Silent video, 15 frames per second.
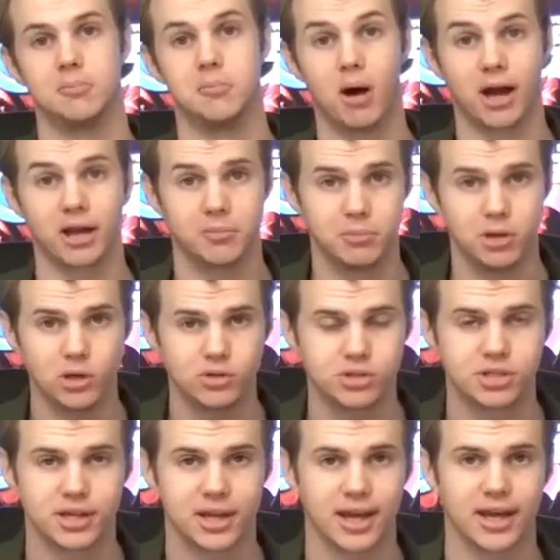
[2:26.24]
mic
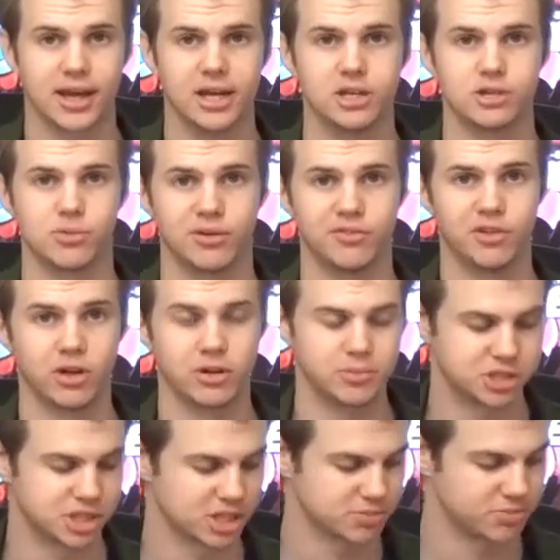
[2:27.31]
mute and as well volume
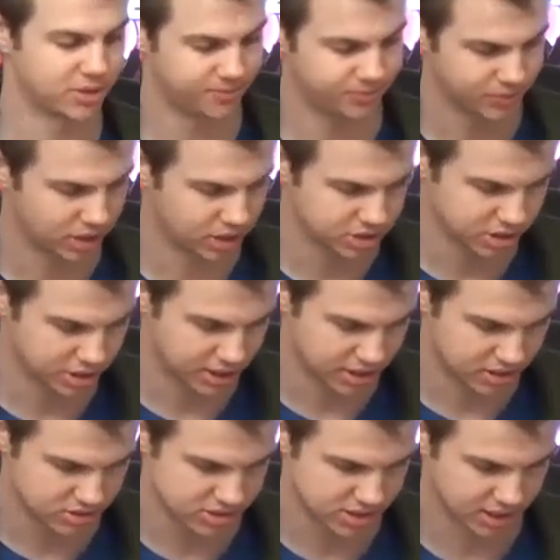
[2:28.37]
adjustment. I'll show you that
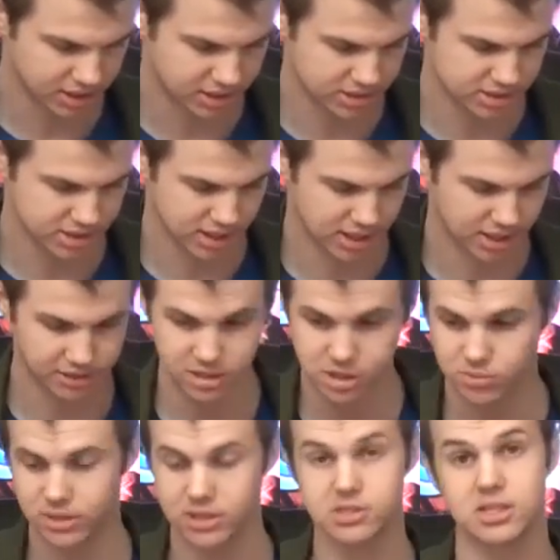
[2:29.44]
in a second.
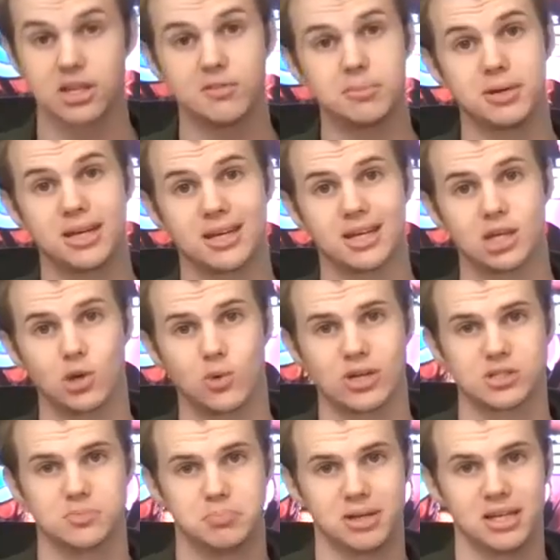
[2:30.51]
This one, instead of being the
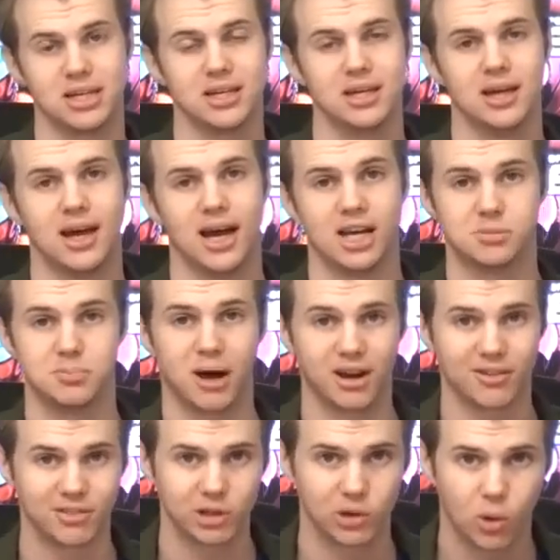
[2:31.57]
USB as
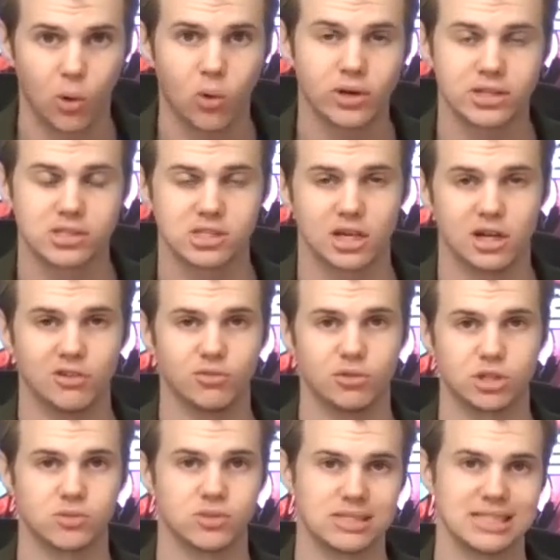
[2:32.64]
part of the cord itself,
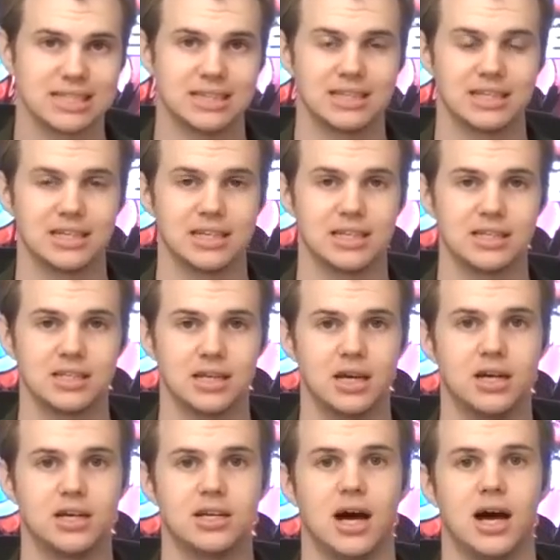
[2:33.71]
which was in the
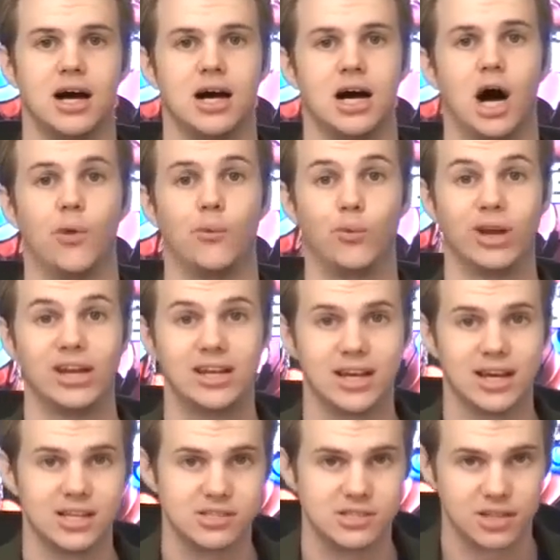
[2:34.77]
Arena
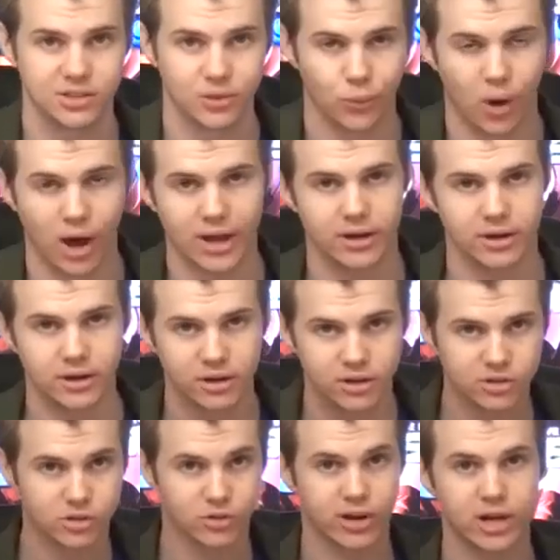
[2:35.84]
headset, the white
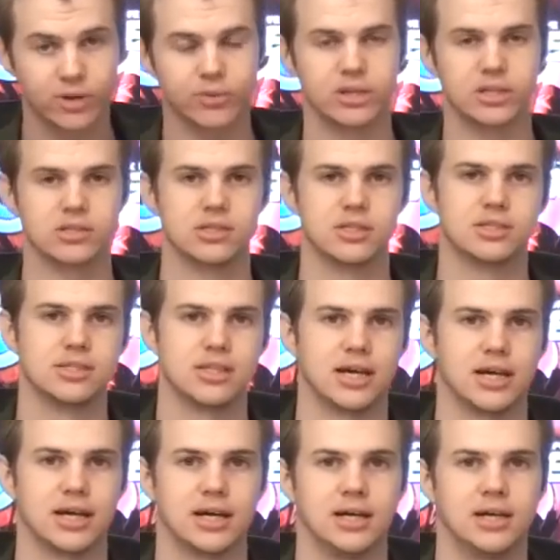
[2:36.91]
surround ones
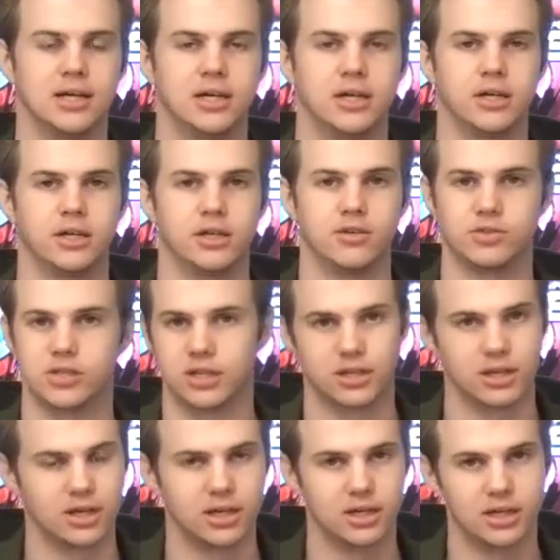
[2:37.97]
that you've
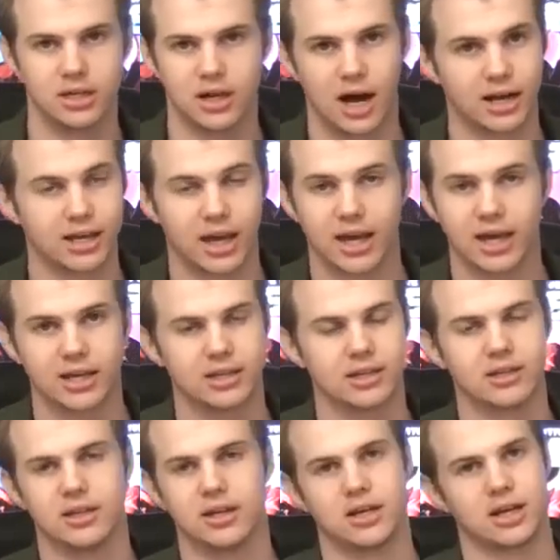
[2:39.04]
seen Archaic
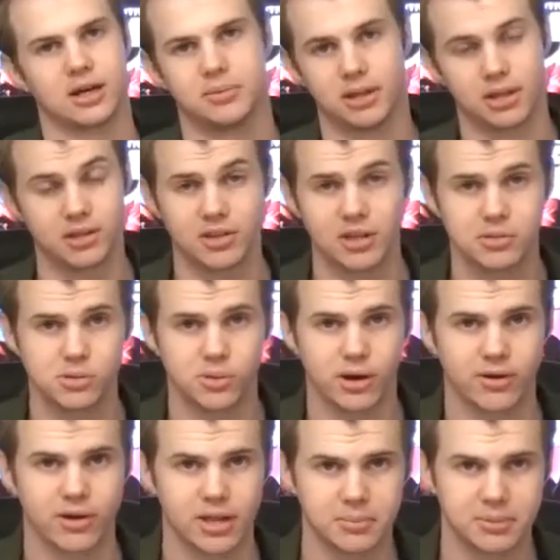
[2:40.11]
and a couple other teams
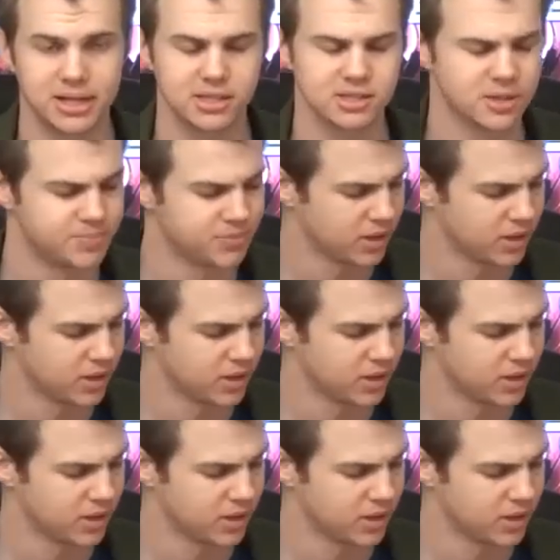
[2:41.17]
wear around the place,